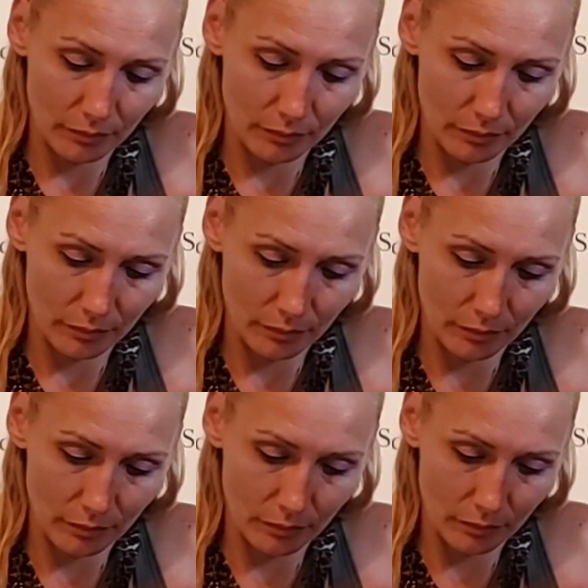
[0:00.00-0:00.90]

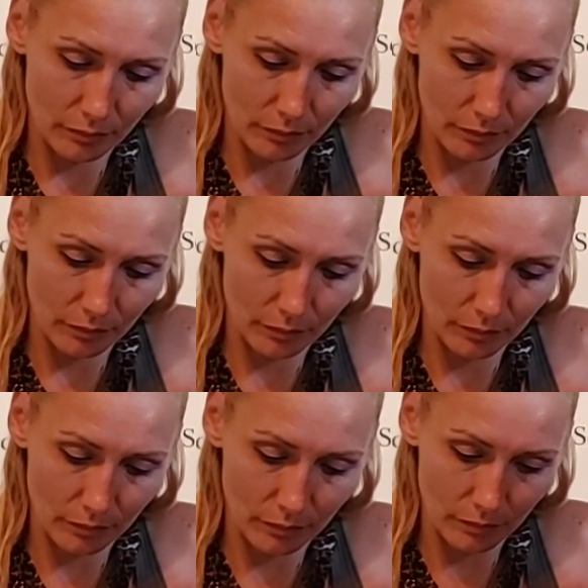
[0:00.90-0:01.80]

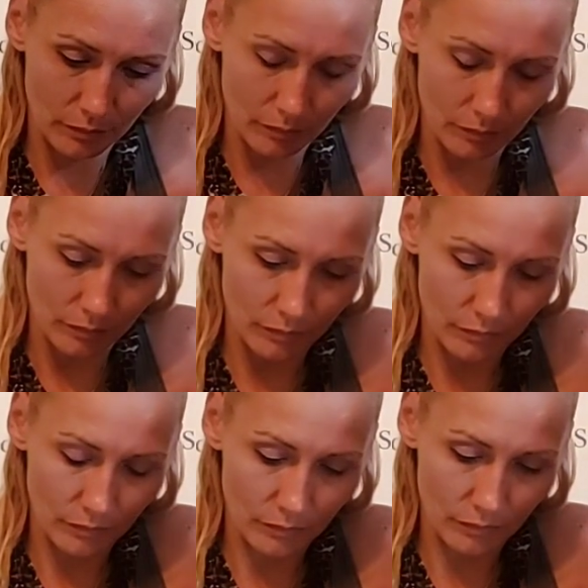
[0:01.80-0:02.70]

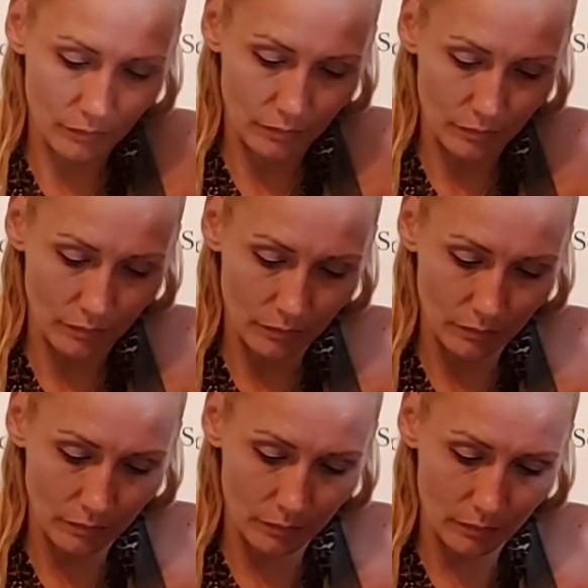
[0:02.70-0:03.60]

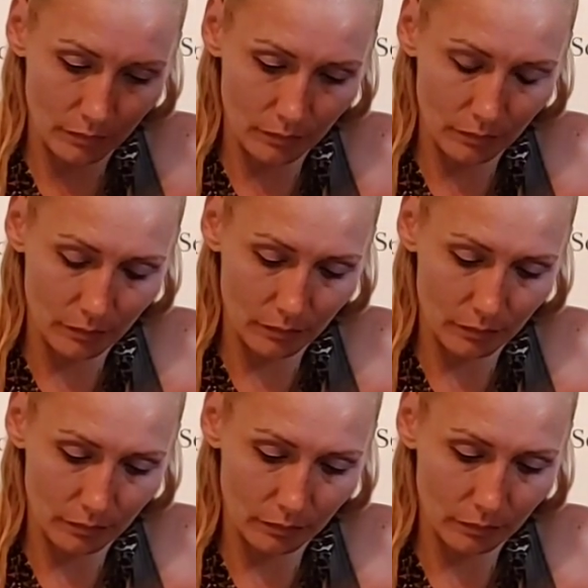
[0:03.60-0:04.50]

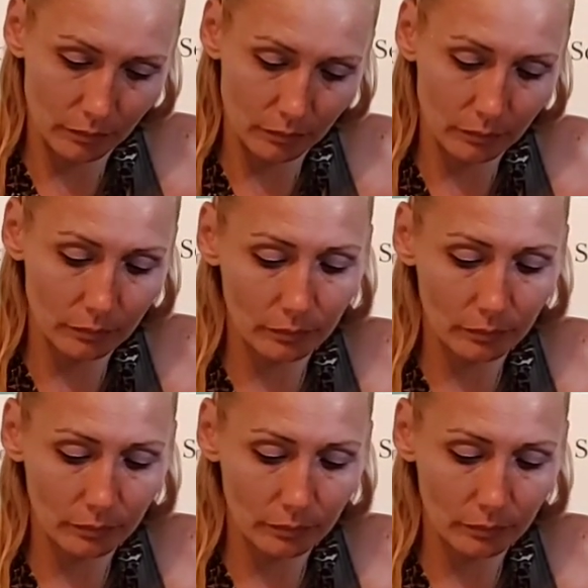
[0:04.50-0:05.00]
(not speaking)